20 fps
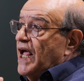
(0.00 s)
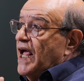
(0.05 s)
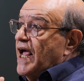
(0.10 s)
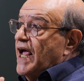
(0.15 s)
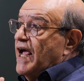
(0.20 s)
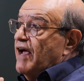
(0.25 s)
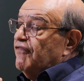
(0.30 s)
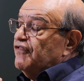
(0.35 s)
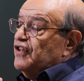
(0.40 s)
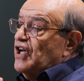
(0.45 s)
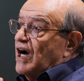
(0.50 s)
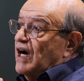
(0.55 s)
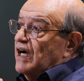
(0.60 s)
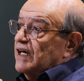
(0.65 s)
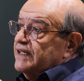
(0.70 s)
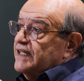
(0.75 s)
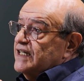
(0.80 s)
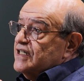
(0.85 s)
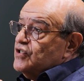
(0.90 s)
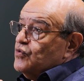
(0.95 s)
if the
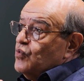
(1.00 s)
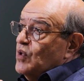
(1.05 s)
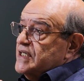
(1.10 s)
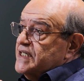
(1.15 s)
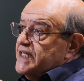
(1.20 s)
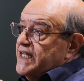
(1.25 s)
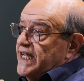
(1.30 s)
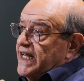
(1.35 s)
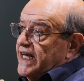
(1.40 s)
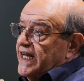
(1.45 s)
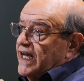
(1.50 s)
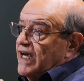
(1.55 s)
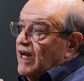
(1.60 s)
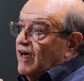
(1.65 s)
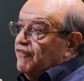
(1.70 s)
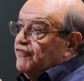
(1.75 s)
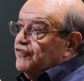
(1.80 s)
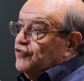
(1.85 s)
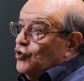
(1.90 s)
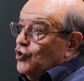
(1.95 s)
artist was keen
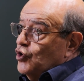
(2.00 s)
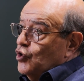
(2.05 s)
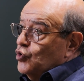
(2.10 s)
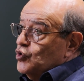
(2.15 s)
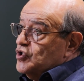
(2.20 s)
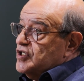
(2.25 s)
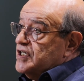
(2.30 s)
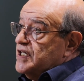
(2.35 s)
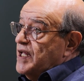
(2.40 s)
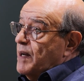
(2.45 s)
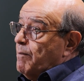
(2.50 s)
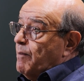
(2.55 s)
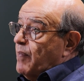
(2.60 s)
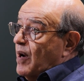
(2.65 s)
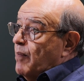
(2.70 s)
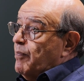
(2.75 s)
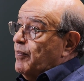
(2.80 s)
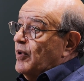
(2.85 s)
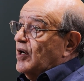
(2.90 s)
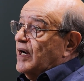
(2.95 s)
enough to use the
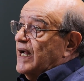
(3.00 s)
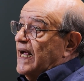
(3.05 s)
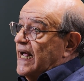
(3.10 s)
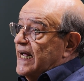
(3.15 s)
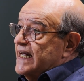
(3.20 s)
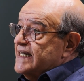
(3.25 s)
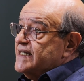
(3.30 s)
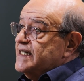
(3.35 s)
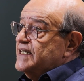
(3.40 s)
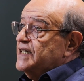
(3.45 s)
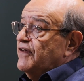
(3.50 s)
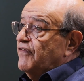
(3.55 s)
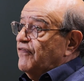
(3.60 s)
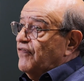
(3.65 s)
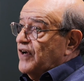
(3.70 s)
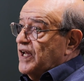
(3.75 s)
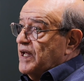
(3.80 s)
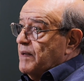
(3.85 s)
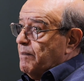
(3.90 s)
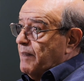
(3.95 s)
proper
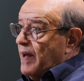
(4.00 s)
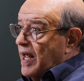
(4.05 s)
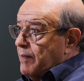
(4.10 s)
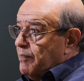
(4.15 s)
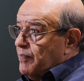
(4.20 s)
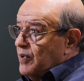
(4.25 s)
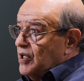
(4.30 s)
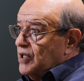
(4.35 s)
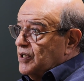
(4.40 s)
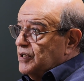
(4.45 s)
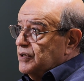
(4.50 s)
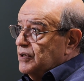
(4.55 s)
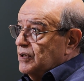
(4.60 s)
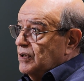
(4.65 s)
acid-free paper,